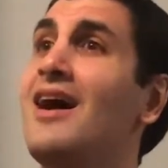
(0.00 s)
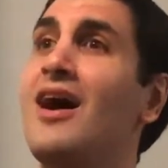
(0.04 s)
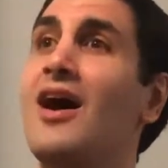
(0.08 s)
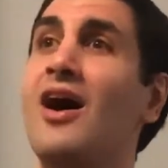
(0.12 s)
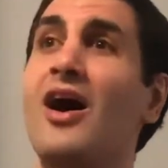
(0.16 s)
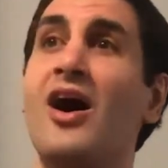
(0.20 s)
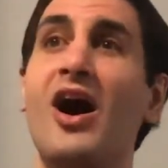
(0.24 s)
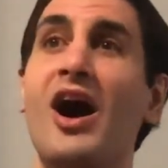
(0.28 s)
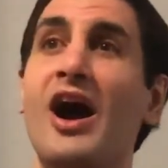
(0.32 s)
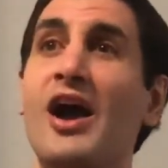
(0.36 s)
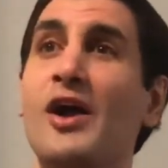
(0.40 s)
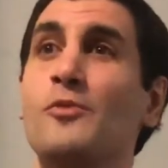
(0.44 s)

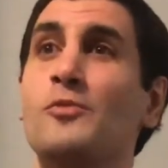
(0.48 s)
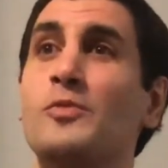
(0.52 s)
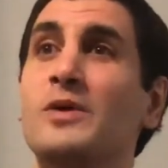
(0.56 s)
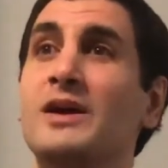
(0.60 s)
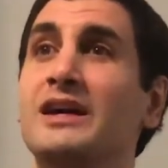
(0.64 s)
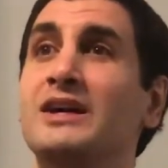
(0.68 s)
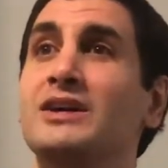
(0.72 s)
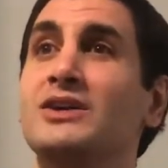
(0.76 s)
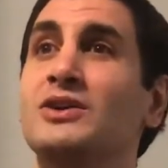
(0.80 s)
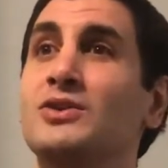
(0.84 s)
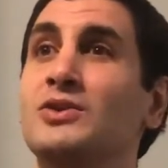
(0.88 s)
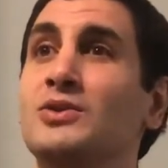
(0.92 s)
I
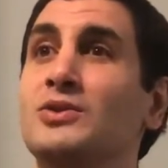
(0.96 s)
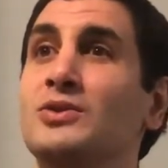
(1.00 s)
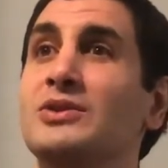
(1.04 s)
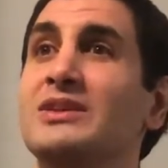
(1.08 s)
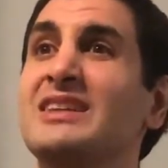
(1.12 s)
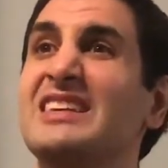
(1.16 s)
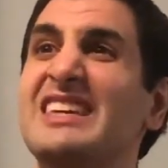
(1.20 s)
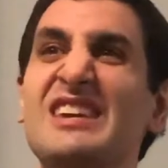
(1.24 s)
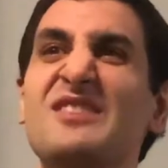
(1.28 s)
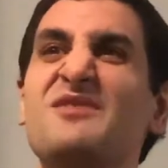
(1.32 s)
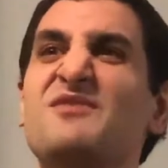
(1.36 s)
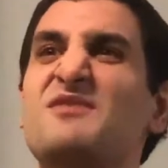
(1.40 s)
will
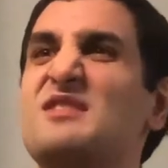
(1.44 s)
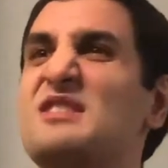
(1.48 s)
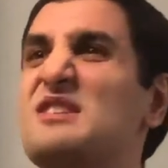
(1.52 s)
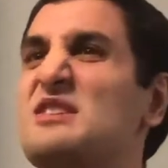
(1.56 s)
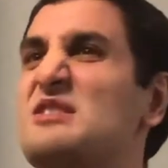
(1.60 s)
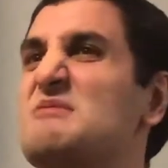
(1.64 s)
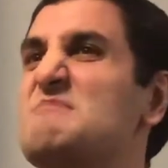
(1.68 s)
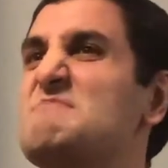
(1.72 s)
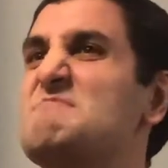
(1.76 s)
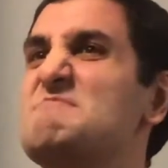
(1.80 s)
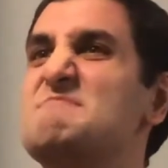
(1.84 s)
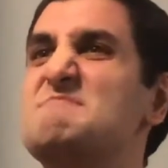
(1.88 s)
give
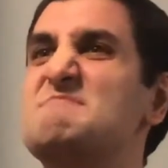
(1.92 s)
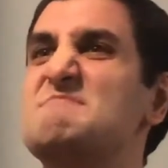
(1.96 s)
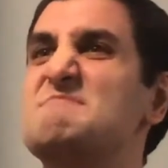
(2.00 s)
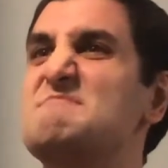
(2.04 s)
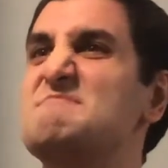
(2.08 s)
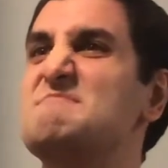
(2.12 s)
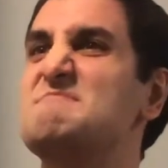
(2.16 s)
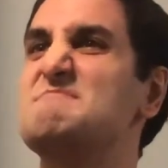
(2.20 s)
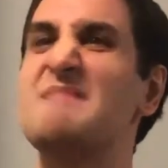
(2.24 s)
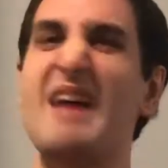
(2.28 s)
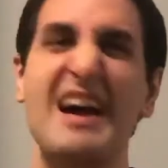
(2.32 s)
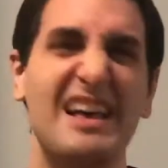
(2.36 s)

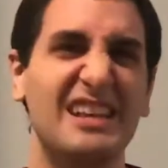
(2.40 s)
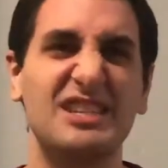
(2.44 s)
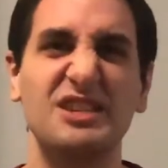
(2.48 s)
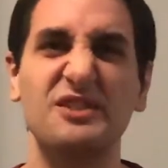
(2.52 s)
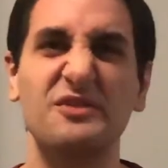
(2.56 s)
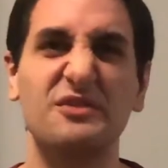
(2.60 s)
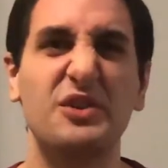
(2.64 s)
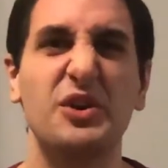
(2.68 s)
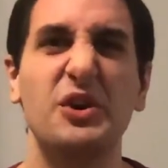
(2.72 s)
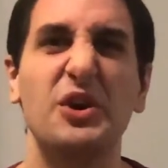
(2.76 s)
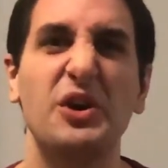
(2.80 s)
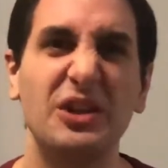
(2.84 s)
them
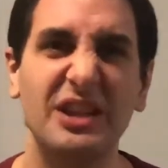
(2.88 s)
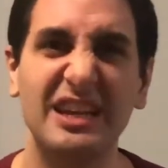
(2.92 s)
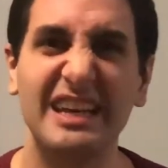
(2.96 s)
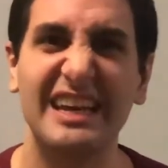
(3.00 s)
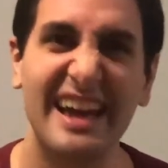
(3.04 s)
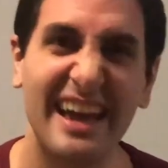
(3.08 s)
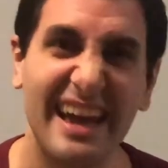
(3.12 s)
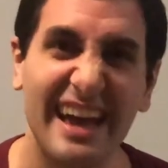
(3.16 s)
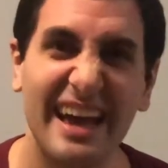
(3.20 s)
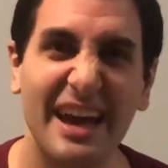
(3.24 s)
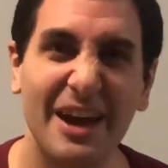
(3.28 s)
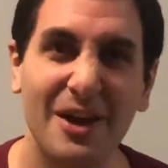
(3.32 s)
massive curly
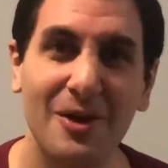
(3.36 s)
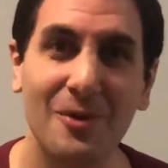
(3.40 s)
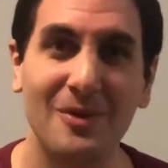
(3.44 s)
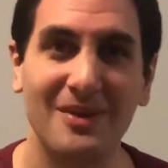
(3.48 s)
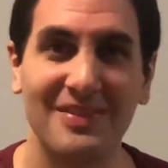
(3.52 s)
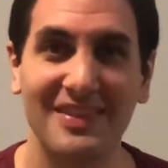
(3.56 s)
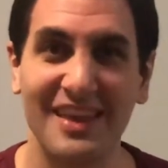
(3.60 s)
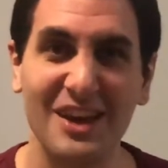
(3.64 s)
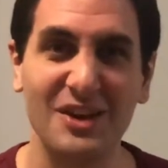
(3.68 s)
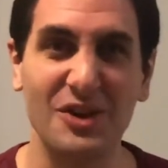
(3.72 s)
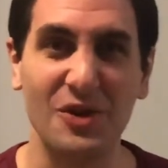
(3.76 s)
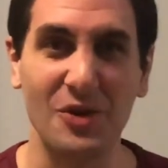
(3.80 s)
hair
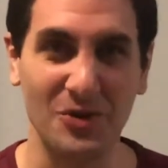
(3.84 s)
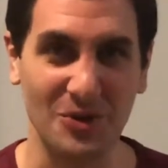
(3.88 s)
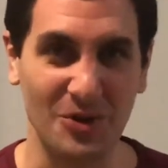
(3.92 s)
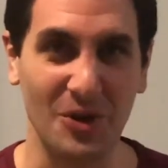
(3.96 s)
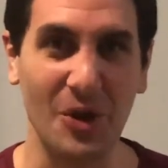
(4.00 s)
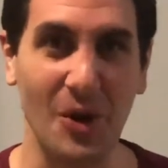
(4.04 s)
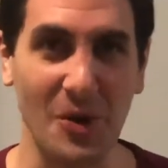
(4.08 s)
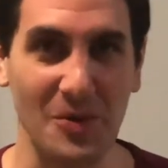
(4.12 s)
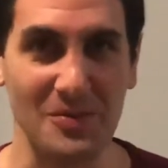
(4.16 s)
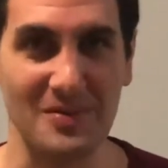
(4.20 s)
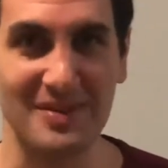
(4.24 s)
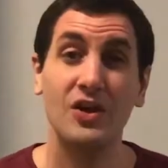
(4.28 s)
when they don't
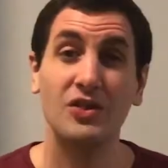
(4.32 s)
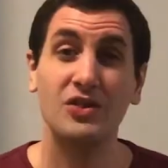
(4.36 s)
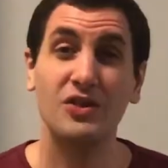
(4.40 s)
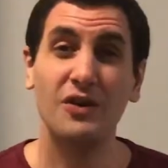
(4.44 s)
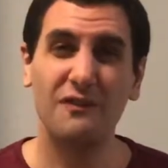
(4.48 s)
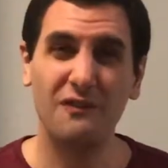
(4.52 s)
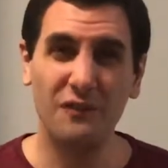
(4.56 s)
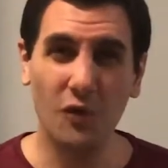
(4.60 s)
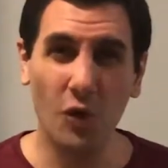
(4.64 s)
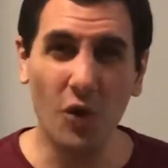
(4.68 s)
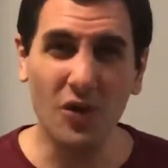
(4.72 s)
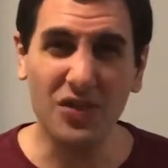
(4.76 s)
comb it. The
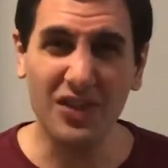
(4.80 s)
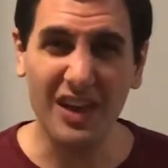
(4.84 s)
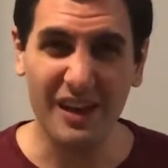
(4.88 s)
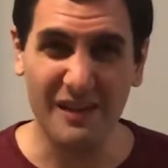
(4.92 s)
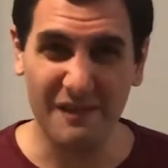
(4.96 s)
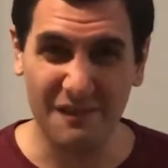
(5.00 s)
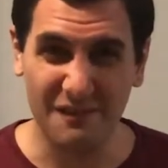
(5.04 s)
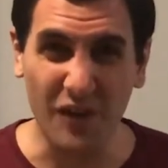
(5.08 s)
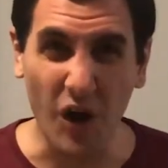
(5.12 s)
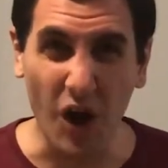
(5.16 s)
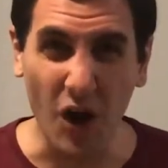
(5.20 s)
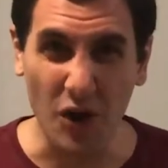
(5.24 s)
fourth
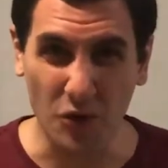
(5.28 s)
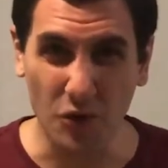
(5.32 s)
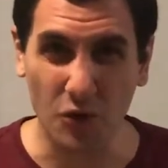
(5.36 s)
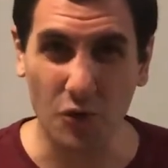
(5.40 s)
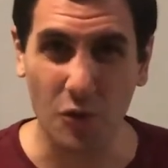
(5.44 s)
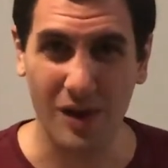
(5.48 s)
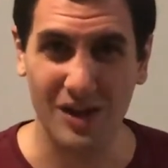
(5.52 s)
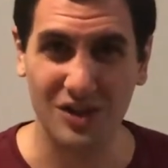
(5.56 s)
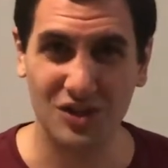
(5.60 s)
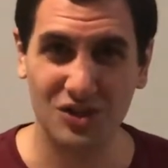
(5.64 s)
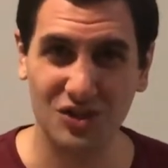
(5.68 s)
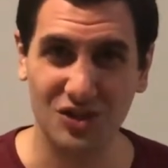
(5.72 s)
and final
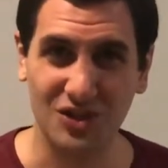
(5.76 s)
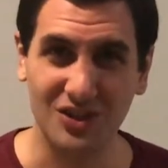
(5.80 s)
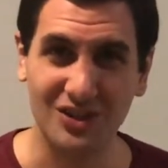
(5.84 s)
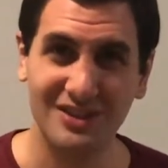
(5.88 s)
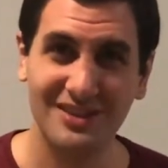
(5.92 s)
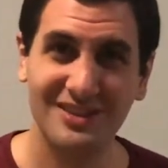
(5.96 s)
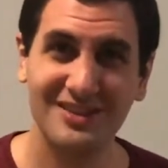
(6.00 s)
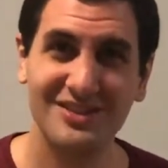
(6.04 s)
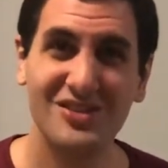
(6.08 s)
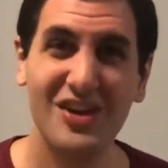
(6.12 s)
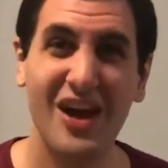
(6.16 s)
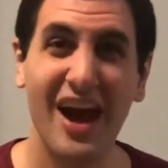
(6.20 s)
question
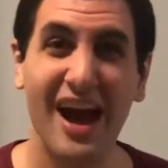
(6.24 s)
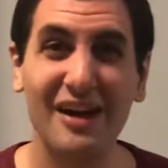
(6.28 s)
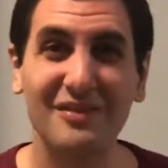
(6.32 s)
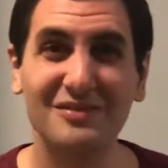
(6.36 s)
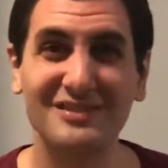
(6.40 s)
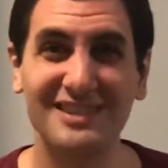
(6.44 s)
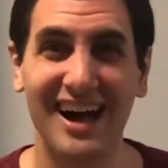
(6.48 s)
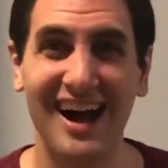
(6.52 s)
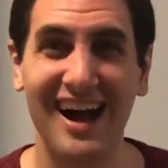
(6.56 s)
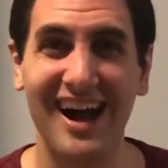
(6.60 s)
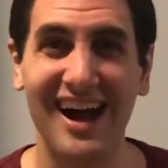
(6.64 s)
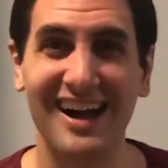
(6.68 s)
you have
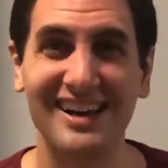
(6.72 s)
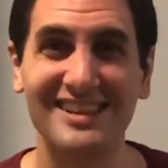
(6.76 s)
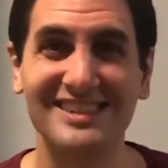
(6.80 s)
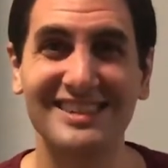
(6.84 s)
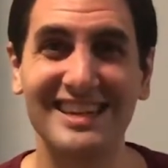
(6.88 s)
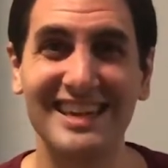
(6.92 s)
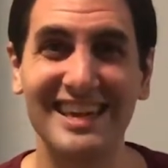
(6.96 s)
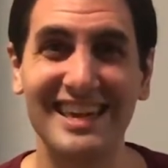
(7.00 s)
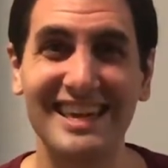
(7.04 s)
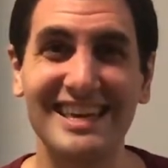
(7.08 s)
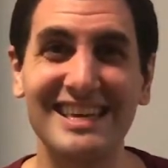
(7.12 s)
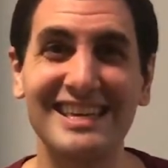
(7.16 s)
to
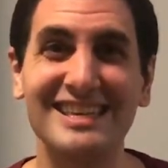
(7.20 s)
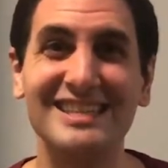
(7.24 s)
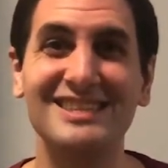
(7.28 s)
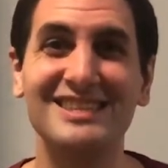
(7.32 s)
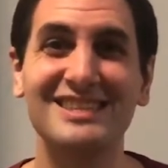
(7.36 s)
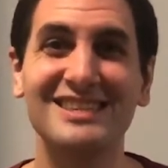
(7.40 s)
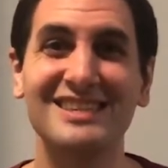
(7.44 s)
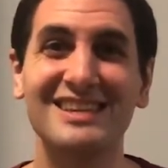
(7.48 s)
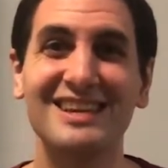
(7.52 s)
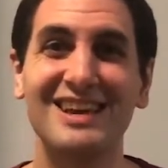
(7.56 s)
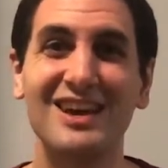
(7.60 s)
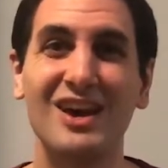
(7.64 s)
ask
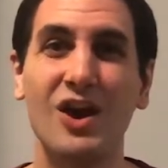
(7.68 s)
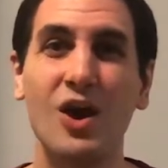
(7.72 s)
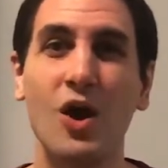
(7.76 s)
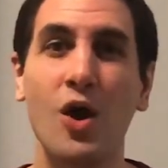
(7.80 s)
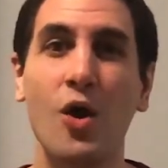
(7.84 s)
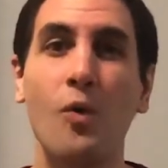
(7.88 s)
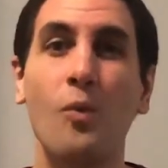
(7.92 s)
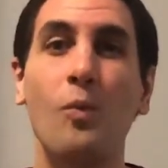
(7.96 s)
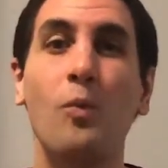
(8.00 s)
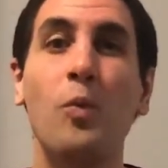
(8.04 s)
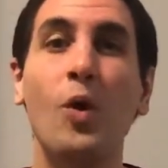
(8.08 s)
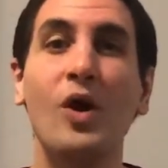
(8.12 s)
is,
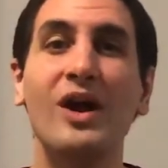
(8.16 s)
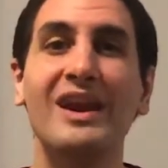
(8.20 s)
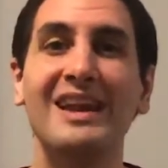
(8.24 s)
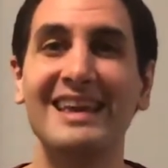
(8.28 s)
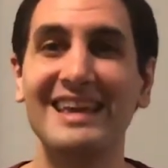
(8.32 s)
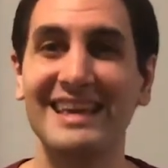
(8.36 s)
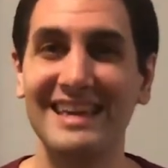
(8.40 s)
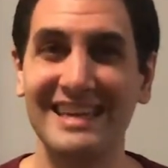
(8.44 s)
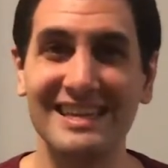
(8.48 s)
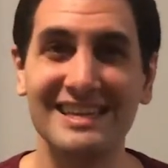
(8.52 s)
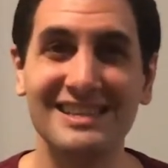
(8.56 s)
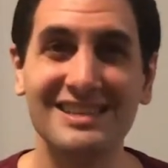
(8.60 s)
what
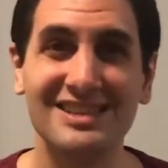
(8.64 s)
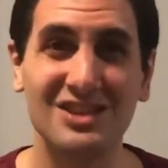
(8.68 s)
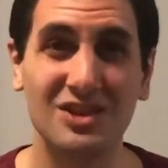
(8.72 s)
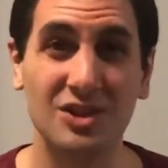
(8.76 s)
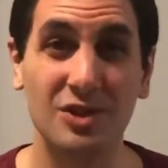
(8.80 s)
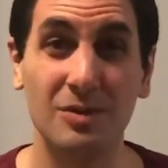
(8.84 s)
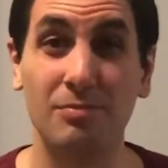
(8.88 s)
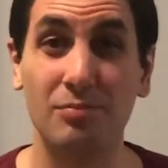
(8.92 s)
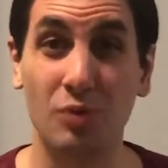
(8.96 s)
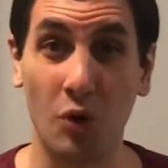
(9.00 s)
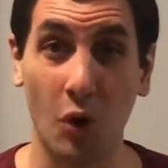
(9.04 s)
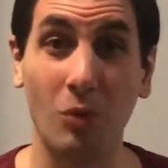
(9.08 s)
is
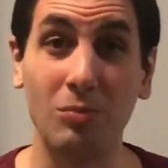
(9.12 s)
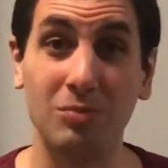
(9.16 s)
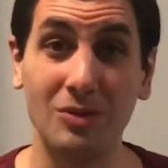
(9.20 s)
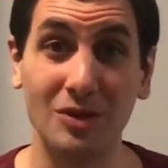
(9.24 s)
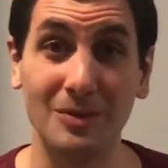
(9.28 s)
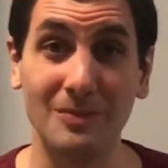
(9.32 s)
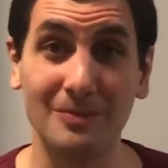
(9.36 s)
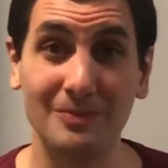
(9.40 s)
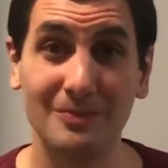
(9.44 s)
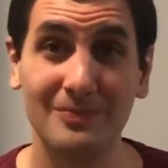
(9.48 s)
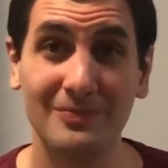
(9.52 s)
the problem?